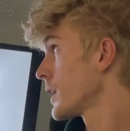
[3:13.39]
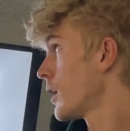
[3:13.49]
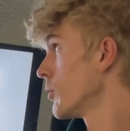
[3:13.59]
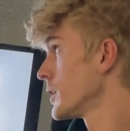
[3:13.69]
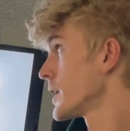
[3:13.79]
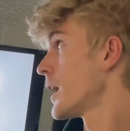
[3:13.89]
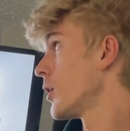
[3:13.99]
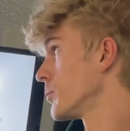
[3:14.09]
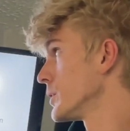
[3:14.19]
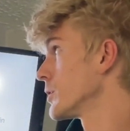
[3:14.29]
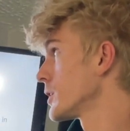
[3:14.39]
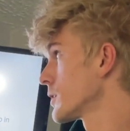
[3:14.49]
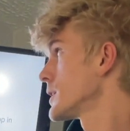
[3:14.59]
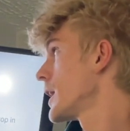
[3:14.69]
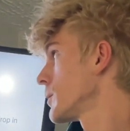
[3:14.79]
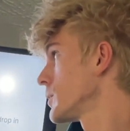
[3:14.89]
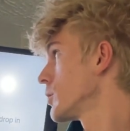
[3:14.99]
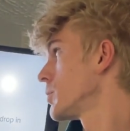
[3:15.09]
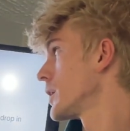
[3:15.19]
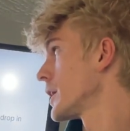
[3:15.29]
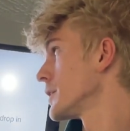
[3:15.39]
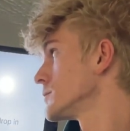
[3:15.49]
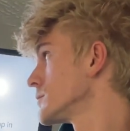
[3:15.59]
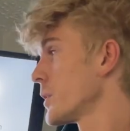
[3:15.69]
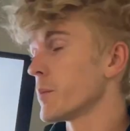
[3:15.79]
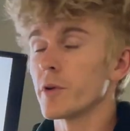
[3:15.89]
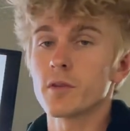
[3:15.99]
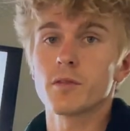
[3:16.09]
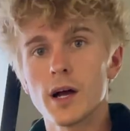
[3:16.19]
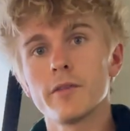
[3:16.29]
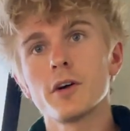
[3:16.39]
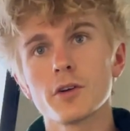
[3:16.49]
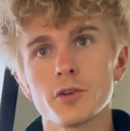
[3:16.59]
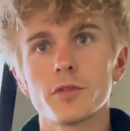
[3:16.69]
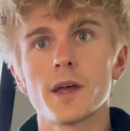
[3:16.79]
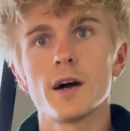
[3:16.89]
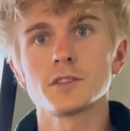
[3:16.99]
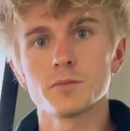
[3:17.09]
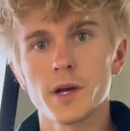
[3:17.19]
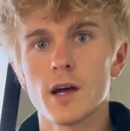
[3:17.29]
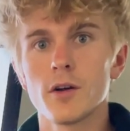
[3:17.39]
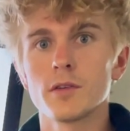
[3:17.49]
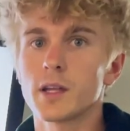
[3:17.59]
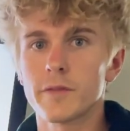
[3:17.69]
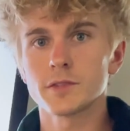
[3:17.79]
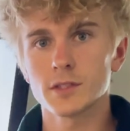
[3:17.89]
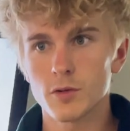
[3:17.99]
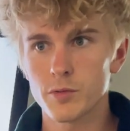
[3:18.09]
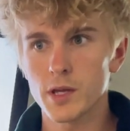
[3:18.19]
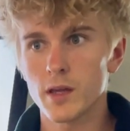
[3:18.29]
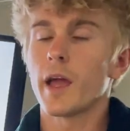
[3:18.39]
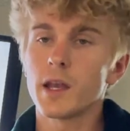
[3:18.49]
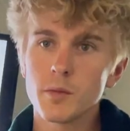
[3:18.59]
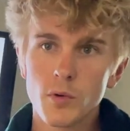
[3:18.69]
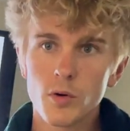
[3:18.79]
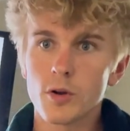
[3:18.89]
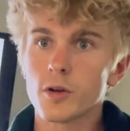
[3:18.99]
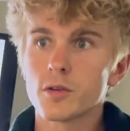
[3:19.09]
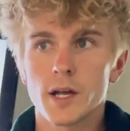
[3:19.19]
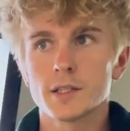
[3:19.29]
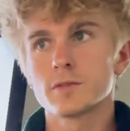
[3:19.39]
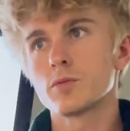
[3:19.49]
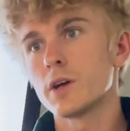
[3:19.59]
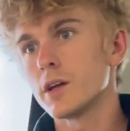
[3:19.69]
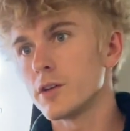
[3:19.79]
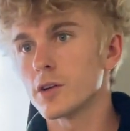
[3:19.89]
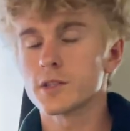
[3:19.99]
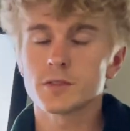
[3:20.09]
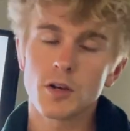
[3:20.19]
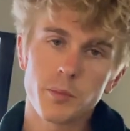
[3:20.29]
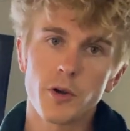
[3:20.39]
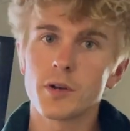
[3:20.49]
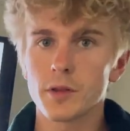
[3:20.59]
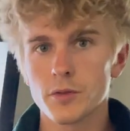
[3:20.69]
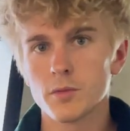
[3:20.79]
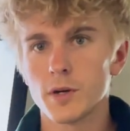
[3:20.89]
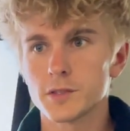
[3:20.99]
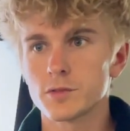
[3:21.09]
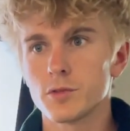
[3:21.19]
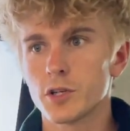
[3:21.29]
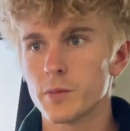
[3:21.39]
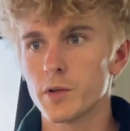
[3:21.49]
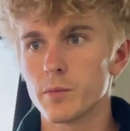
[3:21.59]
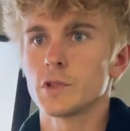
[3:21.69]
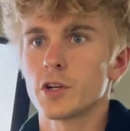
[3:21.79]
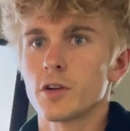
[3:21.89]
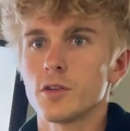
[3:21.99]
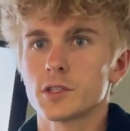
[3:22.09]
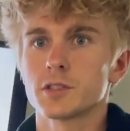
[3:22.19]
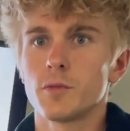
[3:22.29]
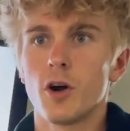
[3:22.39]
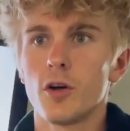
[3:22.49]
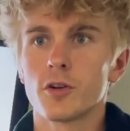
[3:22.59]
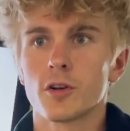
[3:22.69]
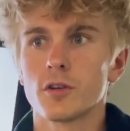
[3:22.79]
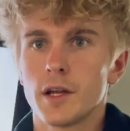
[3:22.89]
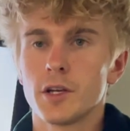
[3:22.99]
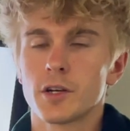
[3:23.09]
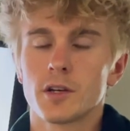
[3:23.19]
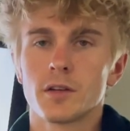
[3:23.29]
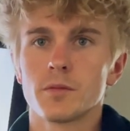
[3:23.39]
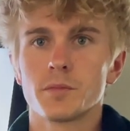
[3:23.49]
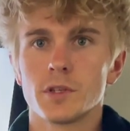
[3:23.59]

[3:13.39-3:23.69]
Now, what now? Building your diet meal plan. Remember, 500 to 1,000 pound deficit a week. Any more, that's when you're gonna start burning through muscle. You're gonna look smaller, and you're gonna